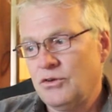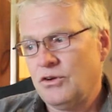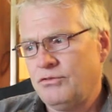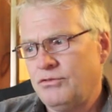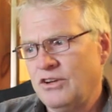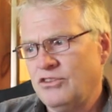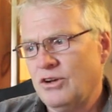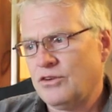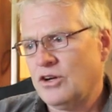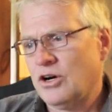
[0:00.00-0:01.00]
a fresh
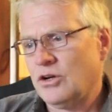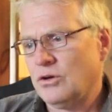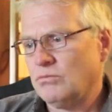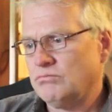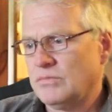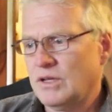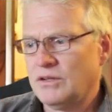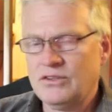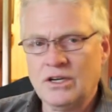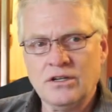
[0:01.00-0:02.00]
avocado. I
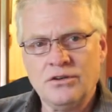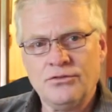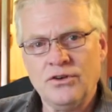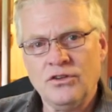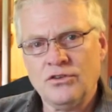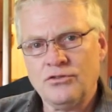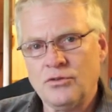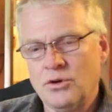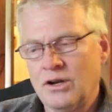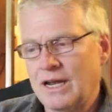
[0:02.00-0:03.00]
stuck it in the freezer for
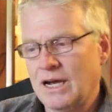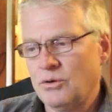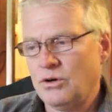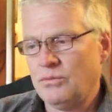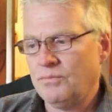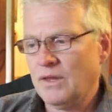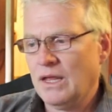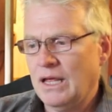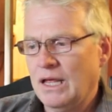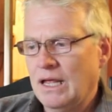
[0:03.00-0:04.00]
about an hour.
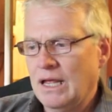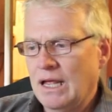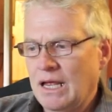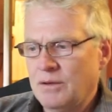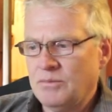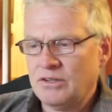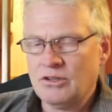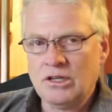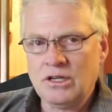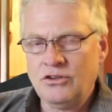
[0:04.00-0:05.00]
Makes
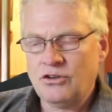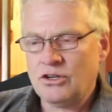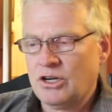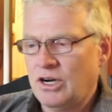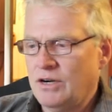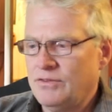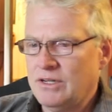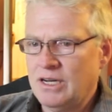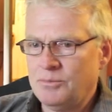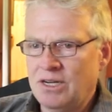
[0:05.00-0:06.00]
it a little easier to carve, and
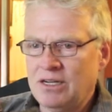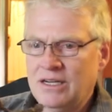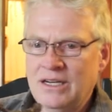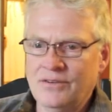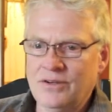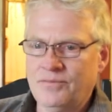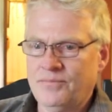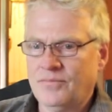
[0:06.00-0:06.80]
then I baked it in the oven.